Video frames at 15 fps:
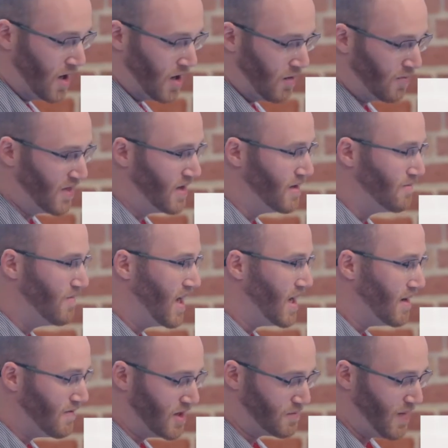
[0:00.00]
But many of
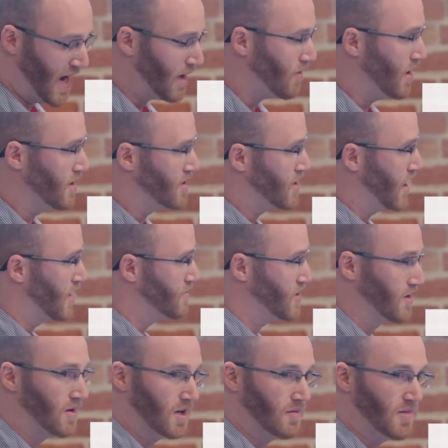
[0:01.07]
these background jobs are
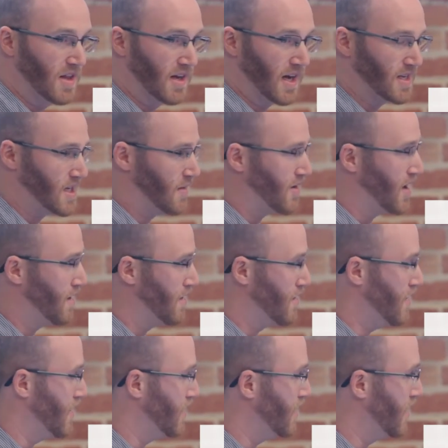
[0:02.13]
going to be the same kind of
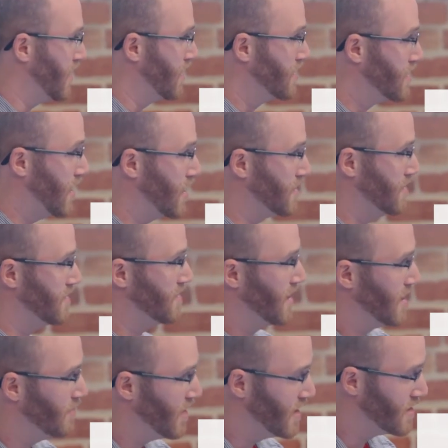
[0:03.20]
thing, like talk to the
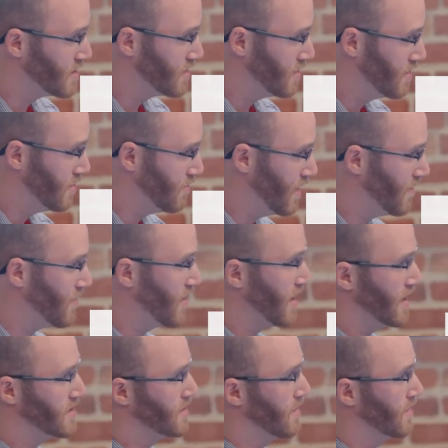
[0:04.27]
database, wait for the
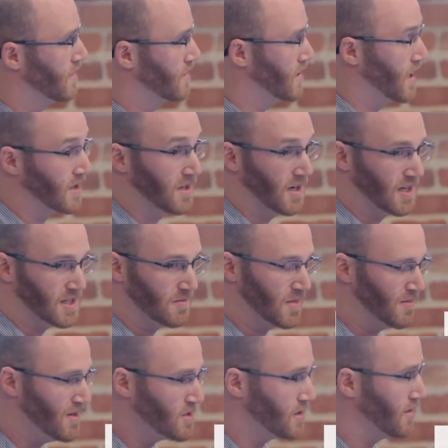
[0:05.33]
answer. Talk to an
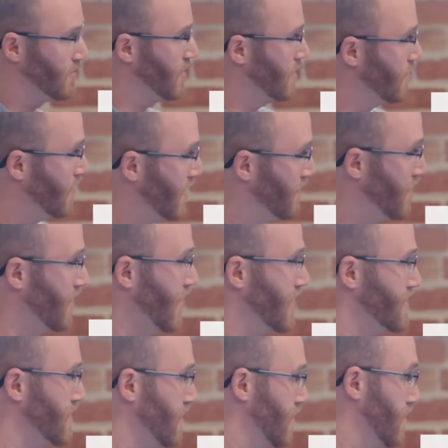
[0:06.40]
SMTP server, wait for an
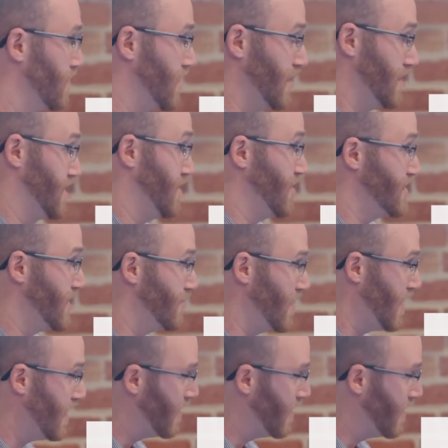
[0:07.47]
answer. Talk to somebody's API,